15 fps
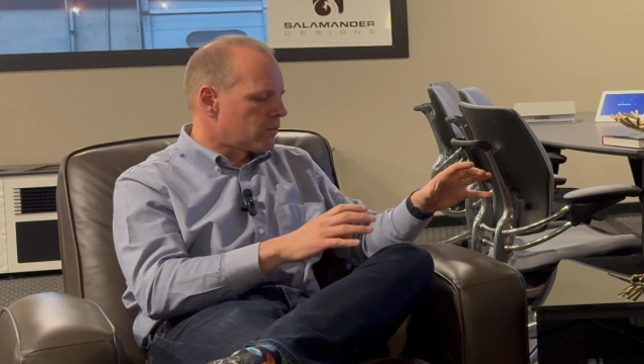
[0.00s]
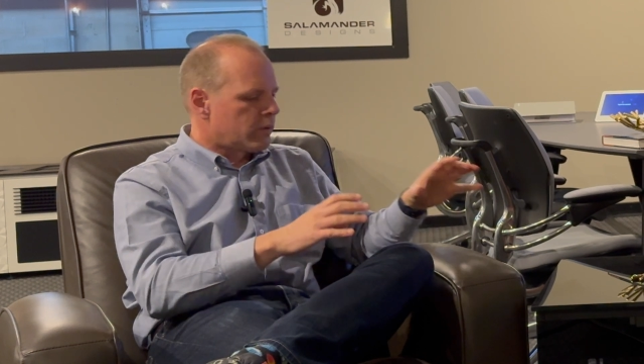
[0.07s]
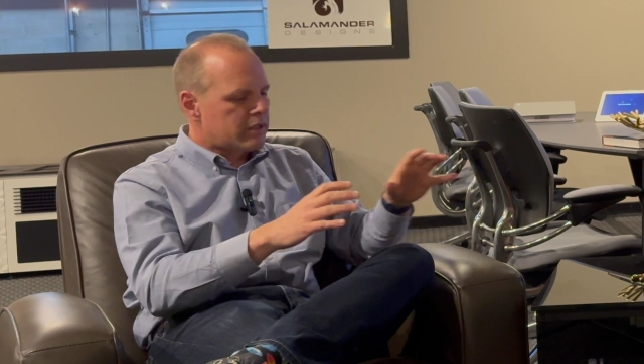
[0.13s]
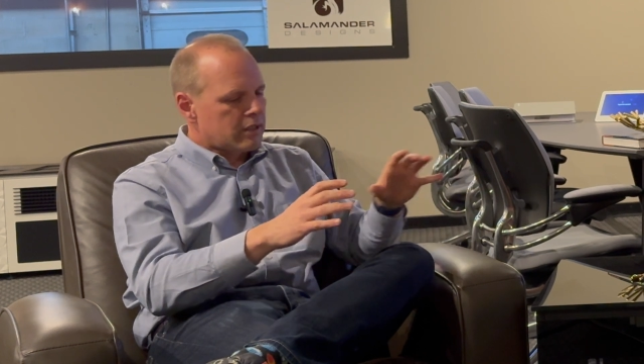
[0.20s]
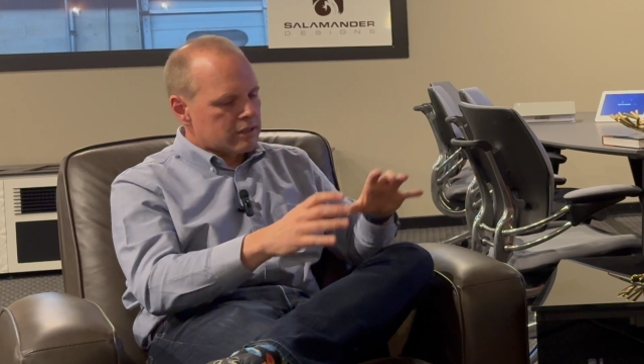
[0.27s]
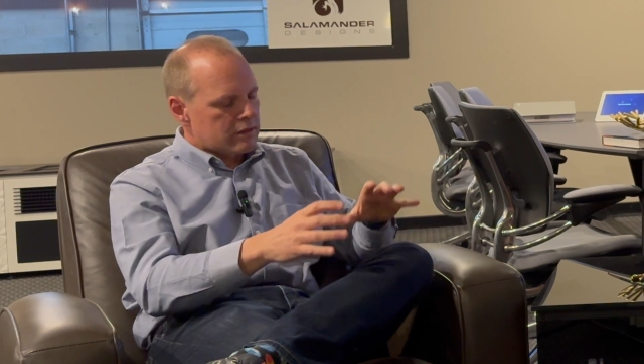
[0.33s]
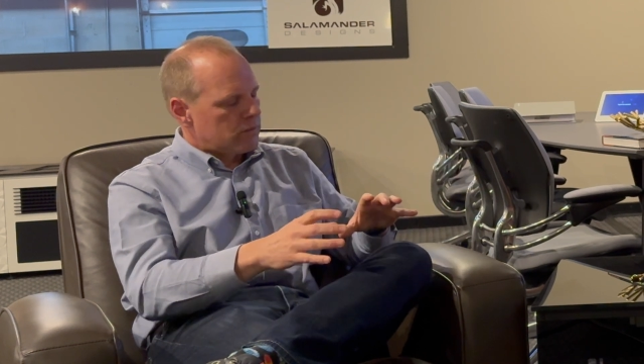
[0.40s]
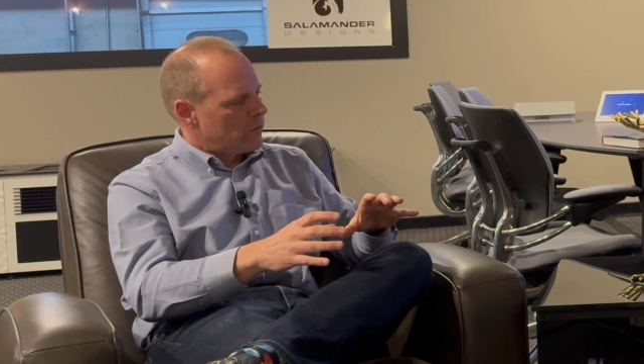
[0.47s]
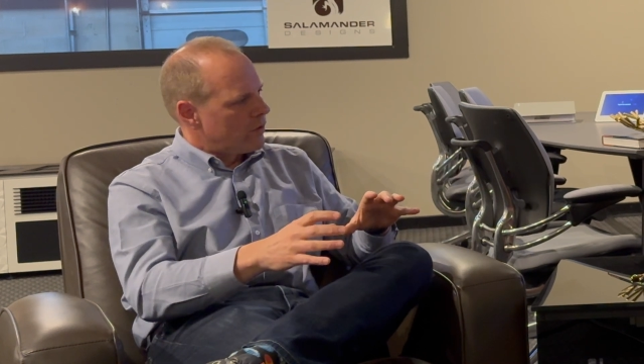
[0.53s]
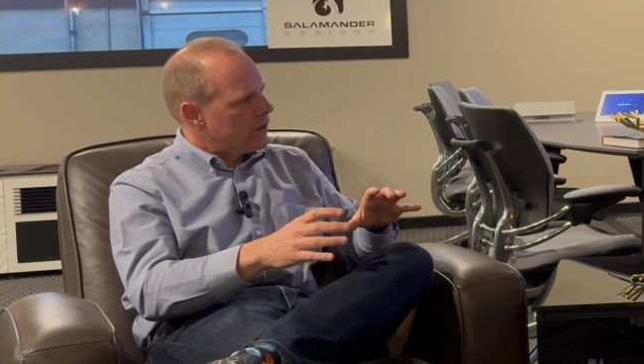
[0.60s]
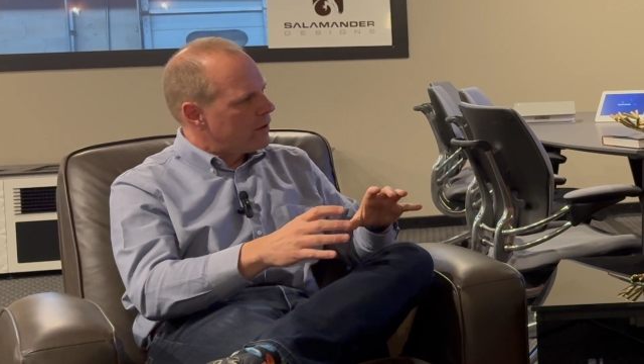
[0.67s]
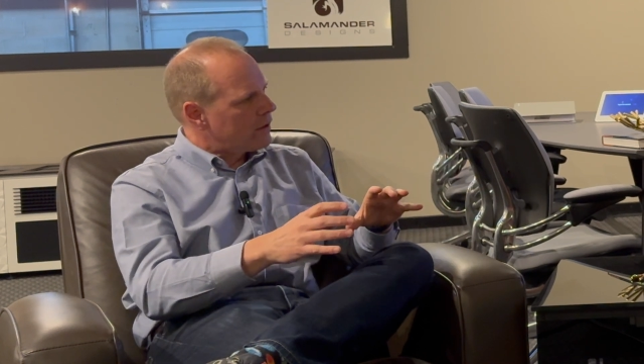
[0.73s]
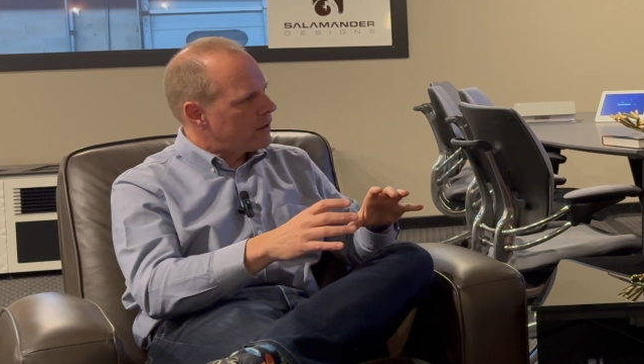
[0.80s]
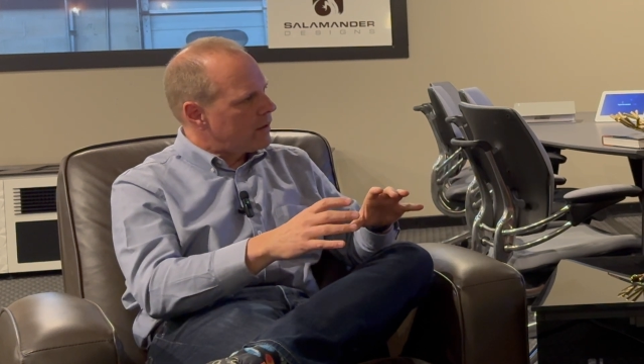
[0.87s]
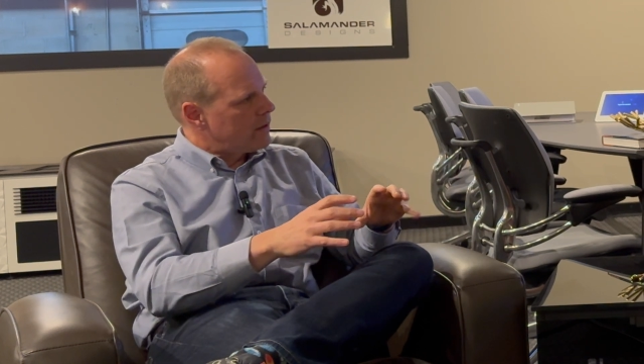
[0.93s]
what doesn't
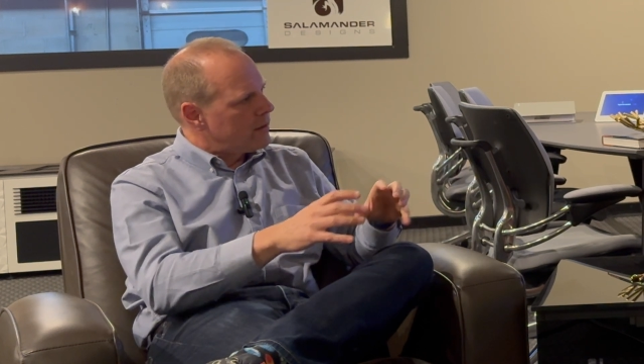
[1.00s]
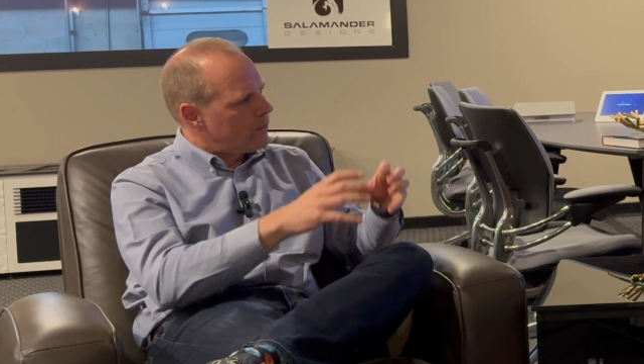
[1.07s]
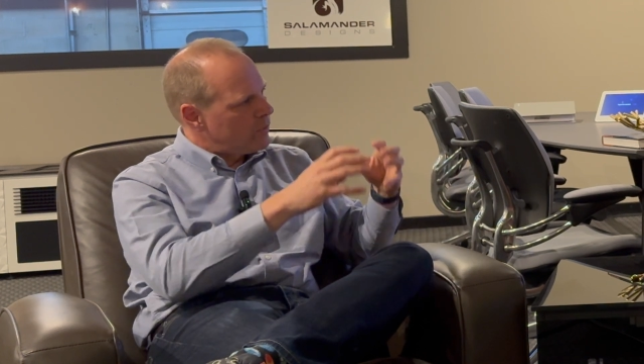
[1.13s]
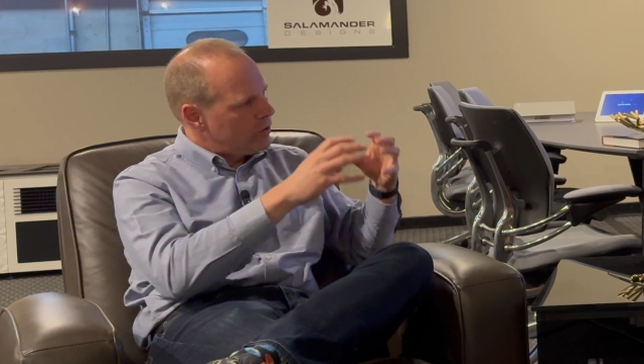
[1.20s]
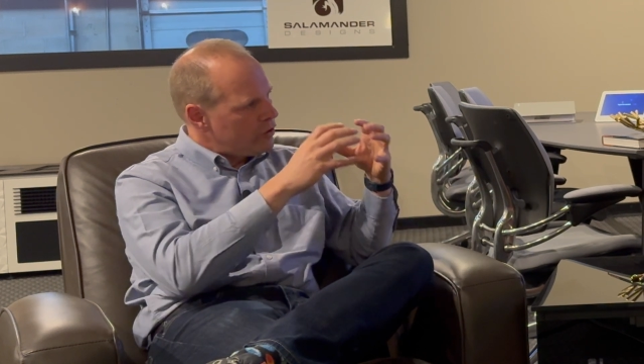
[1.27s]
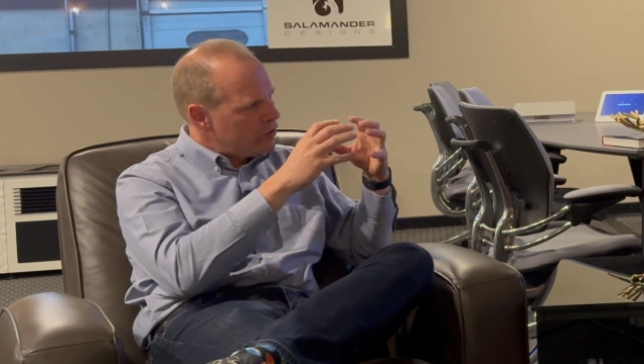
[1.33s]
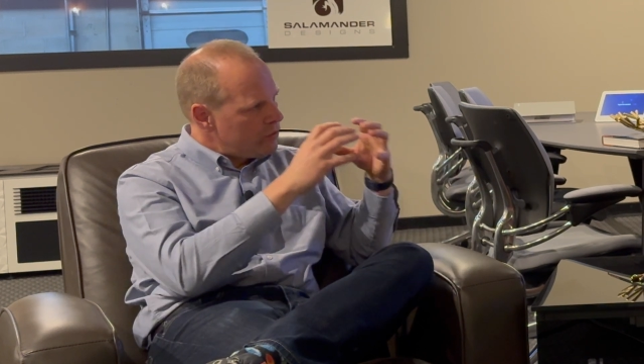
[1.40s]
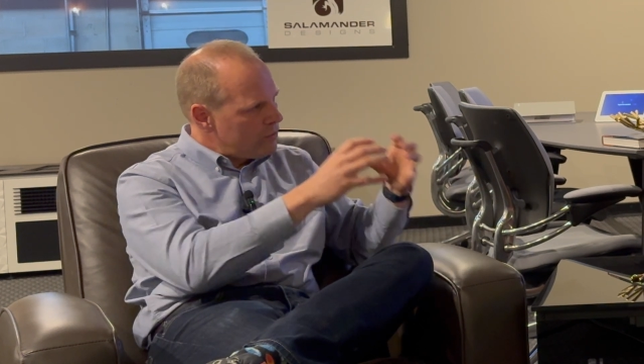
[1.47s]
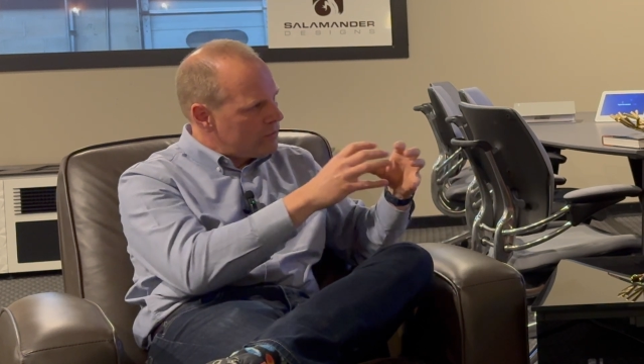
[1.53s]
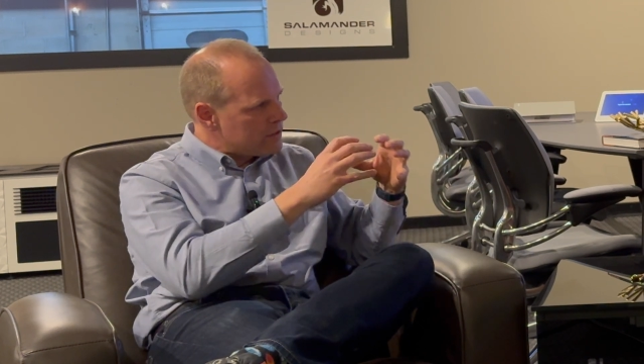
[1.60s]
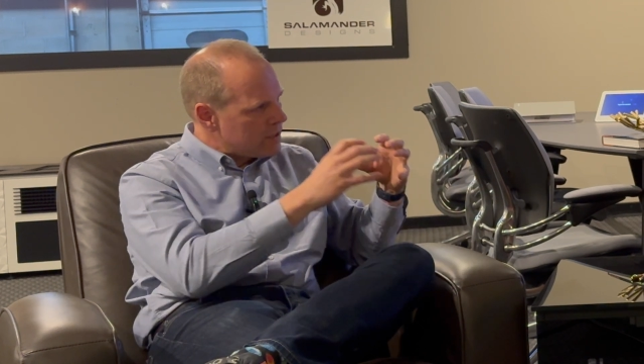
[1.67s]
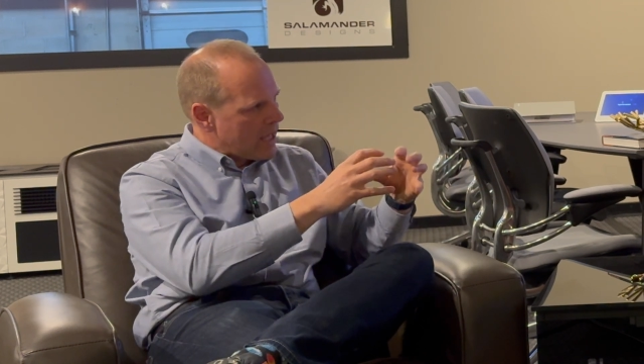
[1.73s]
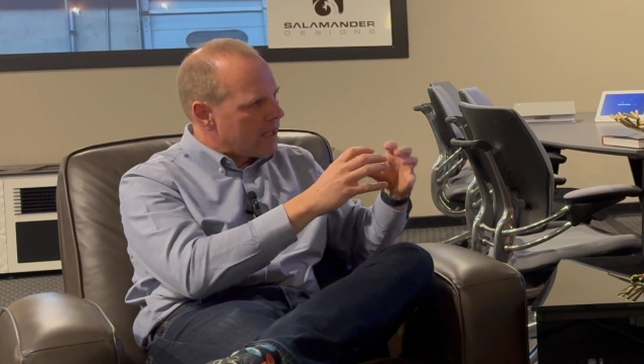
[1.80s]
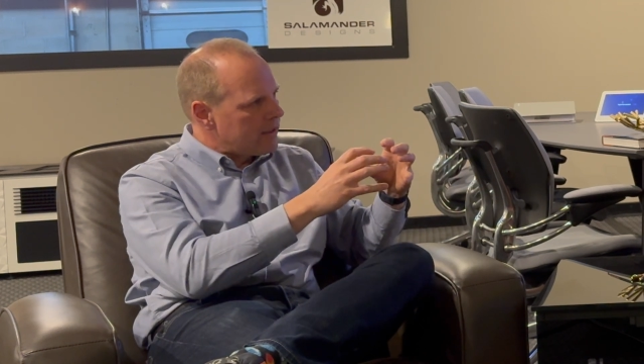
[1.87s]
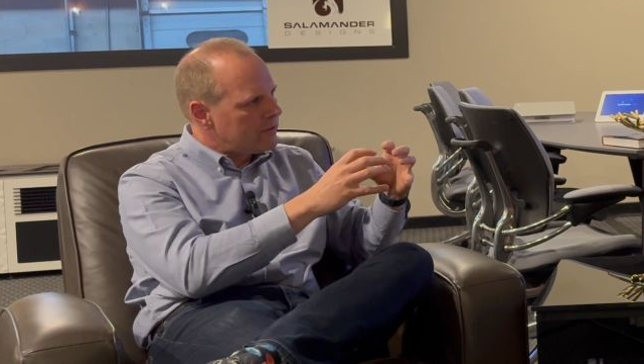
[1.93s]
work. And then we use
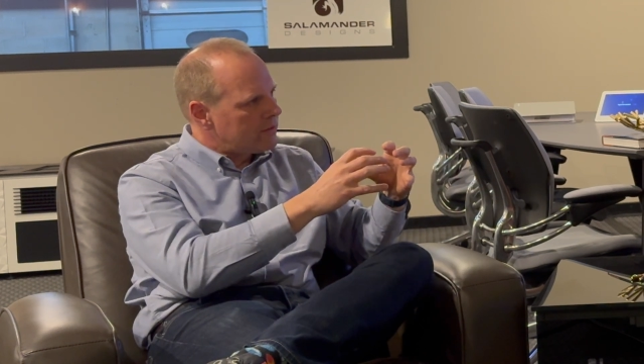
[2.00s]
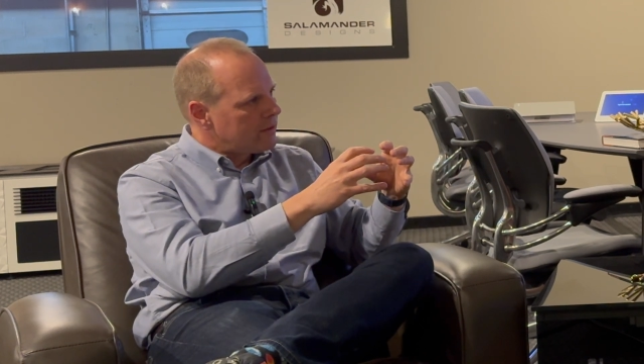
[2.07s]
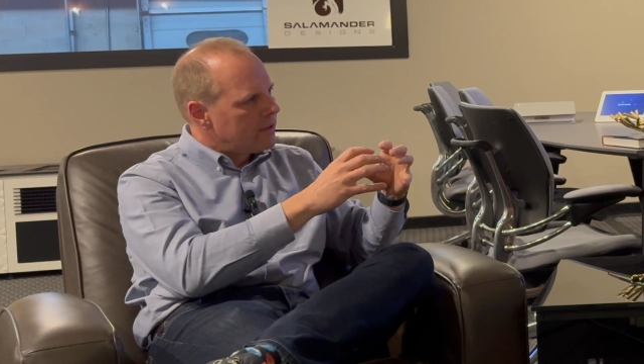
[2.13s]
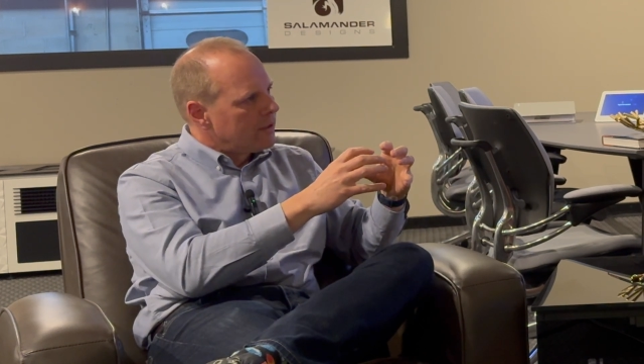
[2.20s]
that